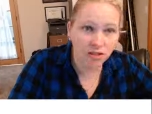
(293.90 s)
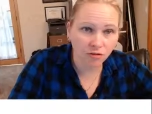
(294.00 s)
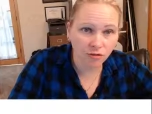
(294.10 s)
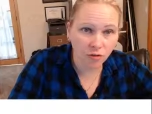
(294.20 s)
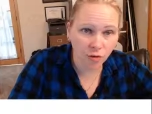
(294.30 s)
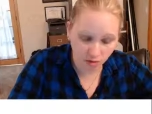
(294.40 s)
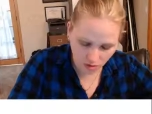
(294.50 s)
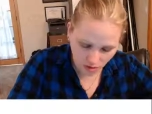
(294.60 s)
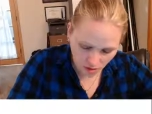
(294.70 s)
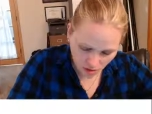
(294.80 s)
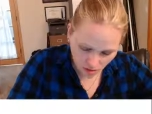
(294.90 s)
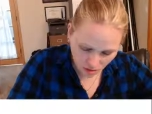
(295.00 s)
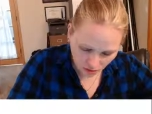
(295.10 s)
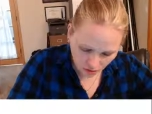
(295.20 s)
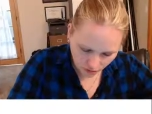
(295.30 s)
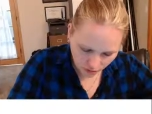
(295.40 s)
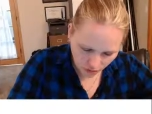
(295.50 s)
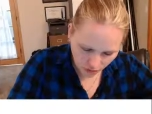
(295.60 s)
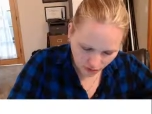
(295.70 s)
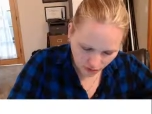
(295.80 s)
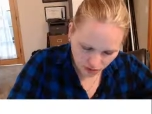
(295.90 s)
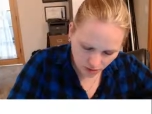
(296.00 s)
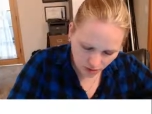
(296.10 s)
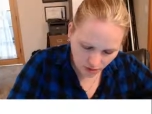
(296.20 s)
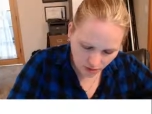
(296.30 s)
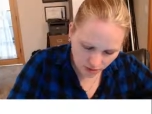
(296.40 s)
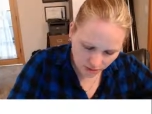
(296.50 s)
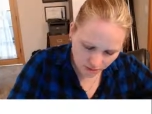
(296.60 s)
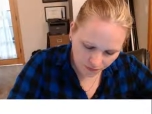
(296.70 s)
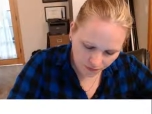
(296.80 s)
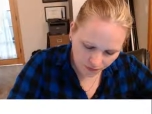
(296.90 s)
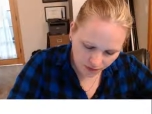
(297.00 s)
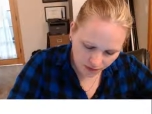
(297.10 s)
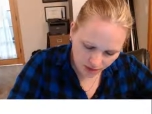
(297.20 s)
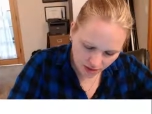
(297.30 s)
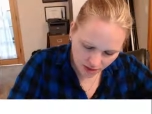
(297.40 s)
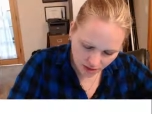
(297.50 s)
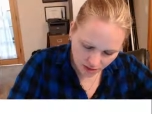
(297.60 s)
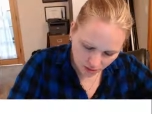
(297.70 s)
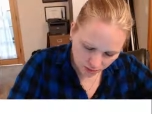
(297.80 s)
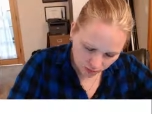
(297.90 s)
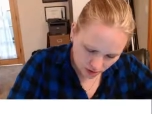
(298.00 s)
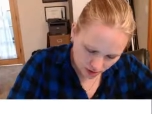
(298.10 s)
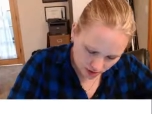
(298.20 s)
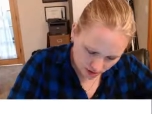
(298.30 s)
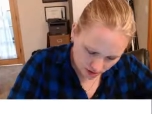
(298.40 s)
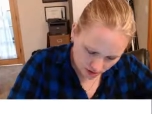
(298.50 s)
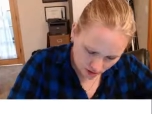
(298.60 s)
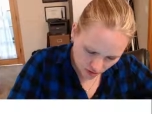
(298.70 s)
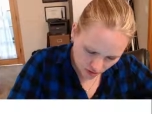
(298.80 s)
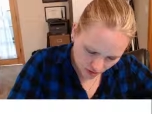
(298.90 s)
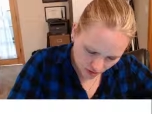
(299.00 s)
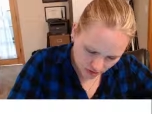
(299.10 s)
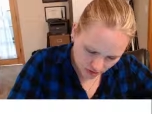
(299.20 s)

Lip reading: 4th over 4 factorial, plus 0x to the